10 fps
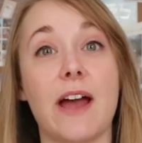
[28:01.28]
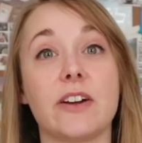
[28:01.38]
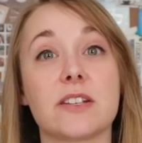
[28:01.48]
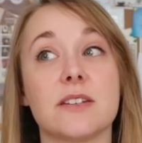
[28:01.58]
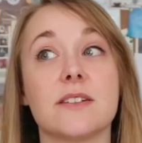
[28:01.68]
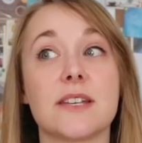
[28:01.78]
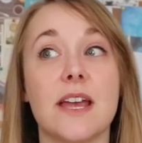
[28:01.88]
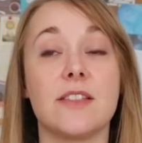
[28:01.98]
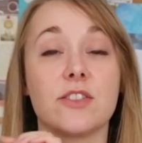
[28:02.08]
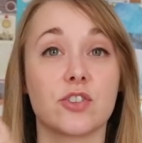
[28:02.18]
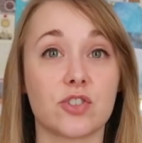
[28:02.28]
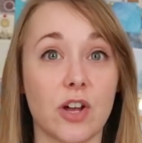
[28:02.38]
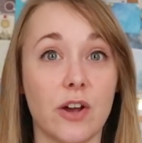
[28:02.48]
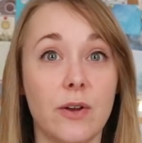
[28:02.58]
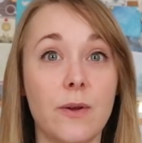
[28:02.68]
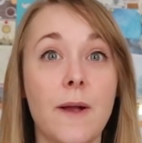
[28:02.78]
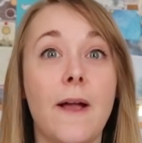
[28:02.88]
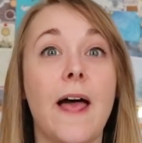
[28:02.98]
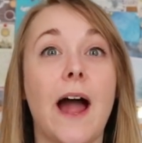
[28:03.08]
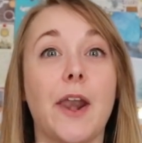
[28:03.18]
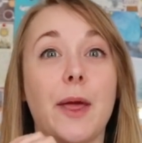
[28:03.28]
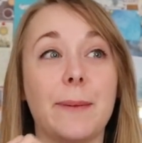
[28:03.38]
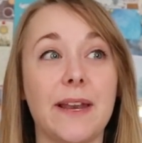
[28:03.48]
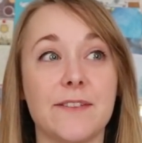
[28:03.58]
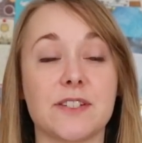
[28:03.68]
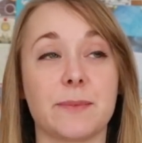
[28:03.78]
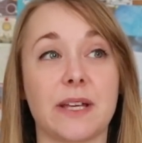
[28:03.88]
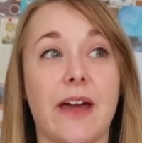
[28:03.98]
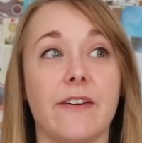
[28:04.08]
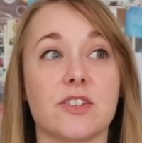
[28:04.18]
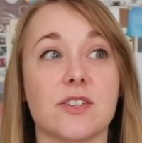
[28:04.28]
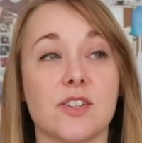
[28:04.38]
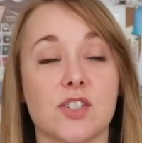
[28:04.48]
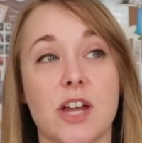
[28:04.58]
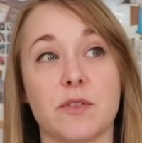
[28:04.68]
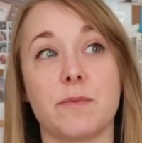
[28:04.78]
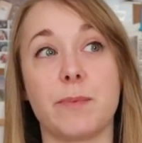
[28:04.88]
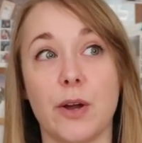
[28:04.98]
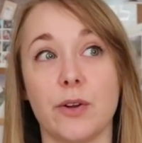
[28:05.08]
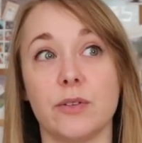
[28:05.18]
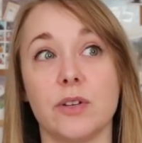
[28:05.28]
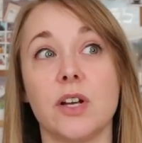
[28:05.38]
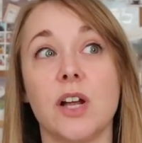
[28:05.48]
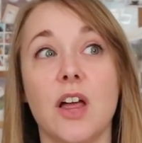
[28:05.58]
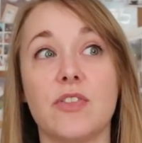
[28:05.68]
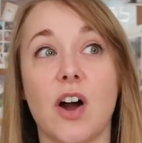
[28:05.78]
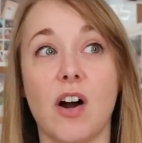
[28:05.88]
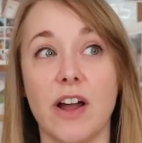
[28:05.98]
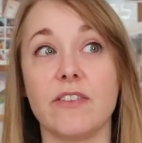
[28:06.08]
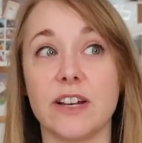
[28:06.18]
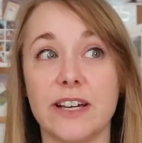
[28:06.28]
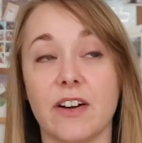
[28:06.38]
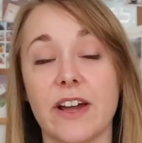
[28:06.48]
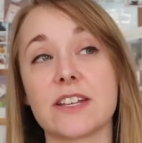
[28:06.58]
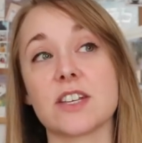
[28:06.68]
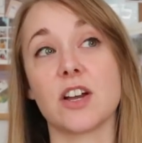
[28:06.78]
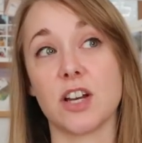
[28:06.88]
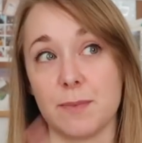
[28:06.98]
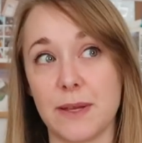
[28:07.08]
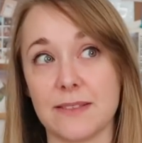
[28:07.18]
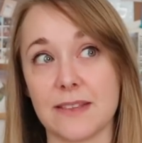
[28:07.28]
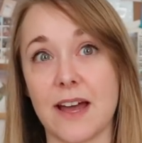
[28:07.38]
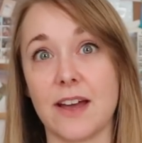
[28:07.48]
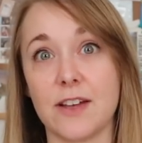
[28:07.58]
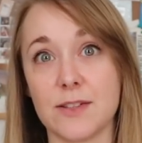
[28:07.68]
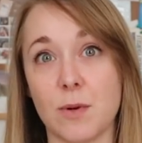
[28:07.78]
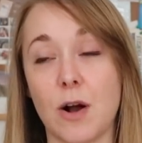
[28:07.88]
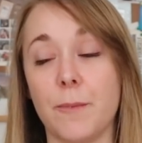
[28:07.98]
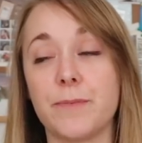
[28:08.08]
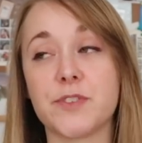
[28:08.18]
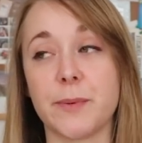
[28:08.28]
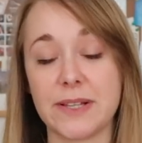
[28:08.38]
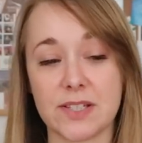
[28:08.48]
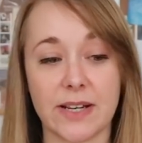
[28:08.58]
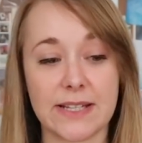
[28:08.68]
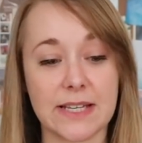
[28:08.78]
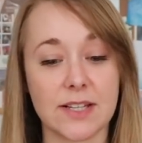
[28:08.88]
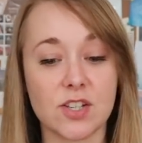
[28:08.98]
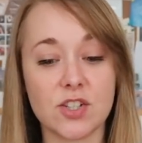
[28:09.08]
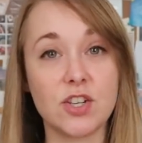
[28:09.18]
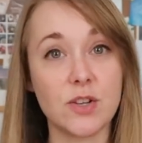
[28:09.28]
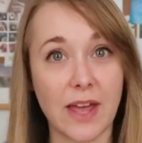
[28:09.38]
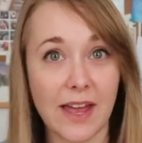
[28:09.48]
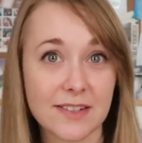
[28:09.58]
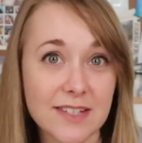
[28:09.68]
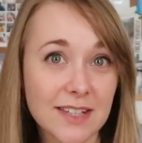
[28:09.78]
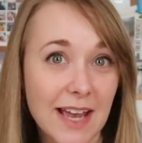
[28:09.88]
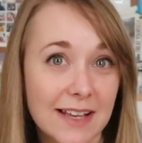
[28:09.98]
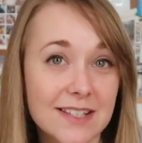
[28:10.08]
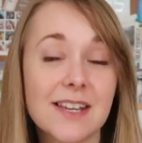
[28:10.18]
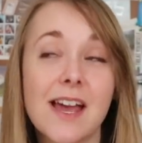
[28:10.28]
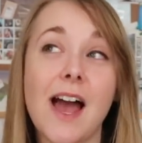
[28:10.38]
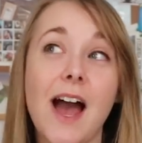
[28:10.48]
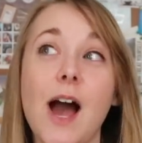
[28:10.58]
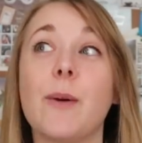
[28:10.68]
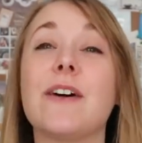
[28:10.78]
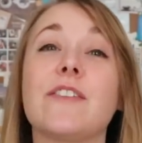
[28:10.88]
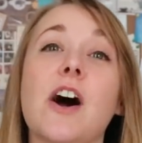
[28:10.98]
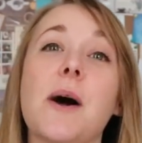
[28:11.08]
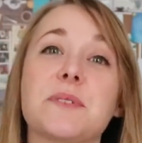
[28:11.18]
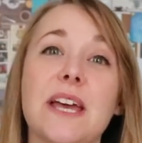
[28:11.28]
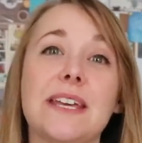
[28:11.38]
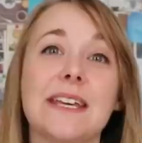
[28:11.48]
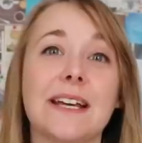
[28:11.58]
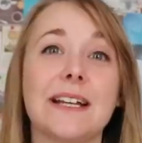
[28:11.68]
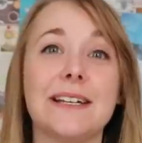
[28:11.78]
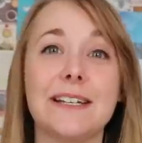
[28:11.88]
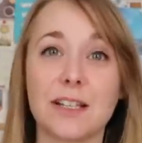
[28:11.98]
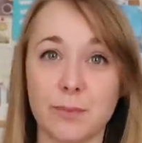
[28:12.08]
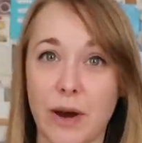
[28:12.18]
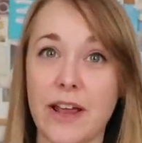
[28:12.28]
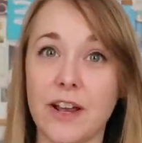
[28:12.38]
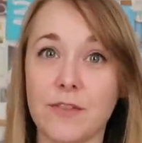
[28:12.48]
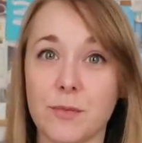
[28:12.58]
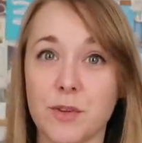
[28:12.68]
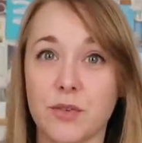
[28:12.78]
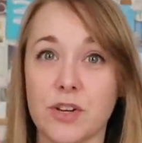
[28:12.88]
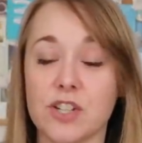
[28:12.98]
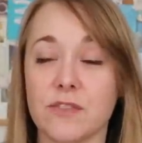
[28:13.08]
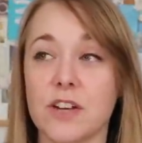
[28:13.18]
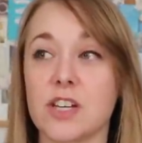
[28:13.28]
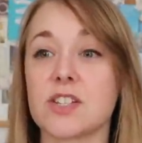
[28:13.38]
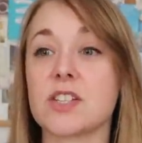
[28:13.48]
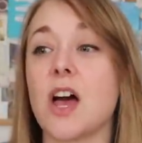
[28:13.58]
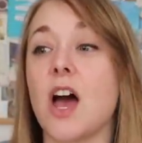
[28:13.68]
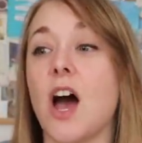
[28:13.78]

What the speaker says: characters in the show. And I believe some of the characters in Shadow of Bone that I really liked are going to be in that as well. So I'm excited to get into that. However, I'm taking a little break from the Grishaverse